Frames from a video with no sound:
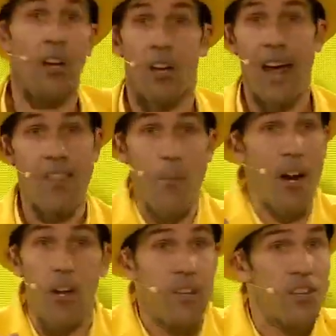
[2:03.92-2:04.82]
In the
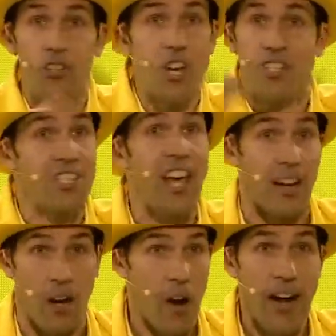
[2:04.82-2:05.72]
middle, just sing,
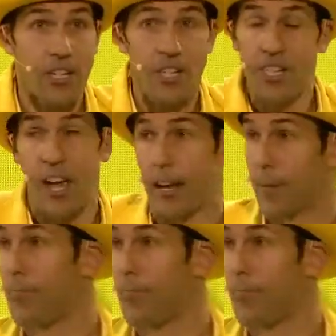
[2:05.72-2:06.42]
all right? Just sing.